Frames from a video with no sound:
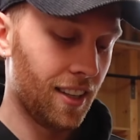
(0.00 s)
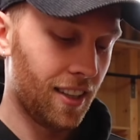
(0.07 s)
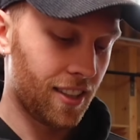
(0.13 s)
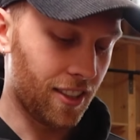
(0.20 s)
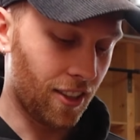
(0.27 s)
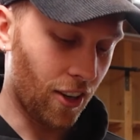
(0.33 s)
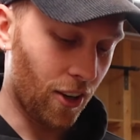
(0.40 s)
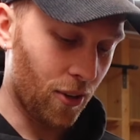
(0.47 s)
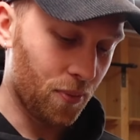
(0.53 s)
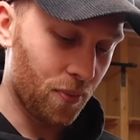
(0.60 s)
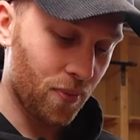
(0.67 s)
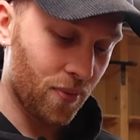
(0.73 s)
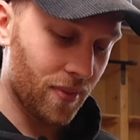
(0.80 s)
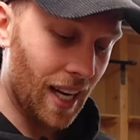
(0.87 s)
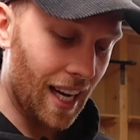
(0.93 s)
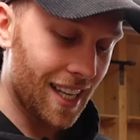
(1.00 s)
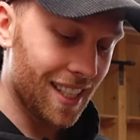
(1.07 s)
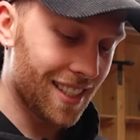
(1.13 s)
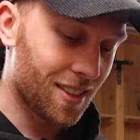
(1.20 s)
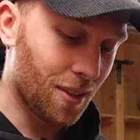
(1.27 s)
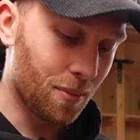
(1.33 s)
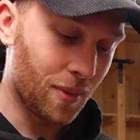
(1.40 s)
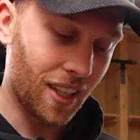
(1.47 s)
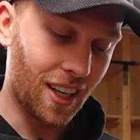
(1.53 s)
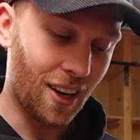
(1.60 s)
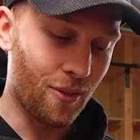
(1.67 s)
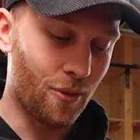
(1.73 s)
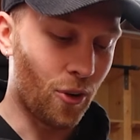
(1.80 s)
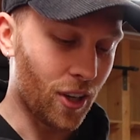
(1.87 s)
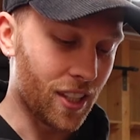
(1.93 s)
So that is something
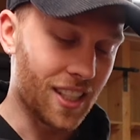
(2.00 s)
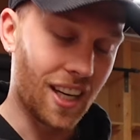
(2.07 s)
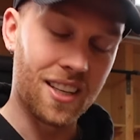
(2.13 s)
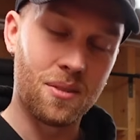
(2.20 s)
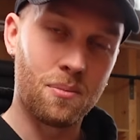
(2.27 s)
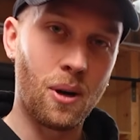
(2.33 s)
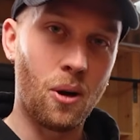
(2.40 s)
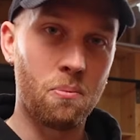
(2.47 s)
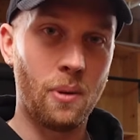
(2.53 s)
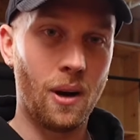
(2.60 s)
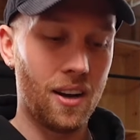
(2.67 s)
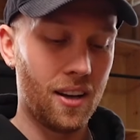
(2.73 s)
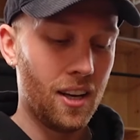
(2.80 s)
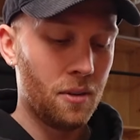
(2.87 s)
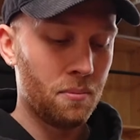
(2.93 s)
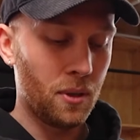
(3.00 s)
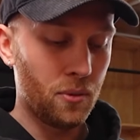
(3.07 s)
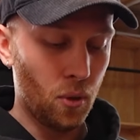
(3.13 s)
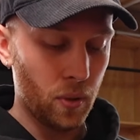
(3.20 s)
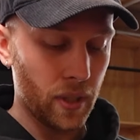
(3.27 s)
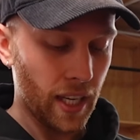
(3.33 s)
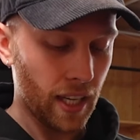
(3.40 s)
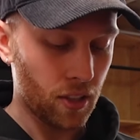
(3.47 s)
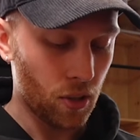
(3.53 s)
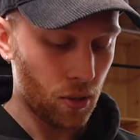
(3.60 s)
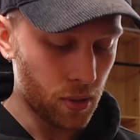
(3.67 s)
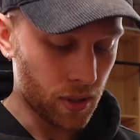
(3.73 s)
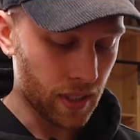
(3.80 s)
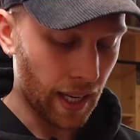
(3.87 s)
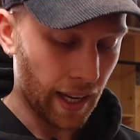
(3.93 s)
I'm very excited about. But before we can
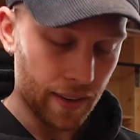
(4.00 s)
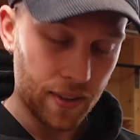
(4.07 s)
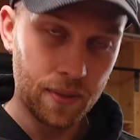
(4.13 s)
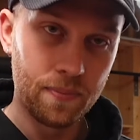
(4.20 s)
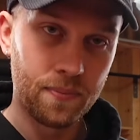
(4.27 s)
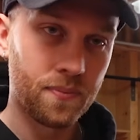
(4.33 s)
use that,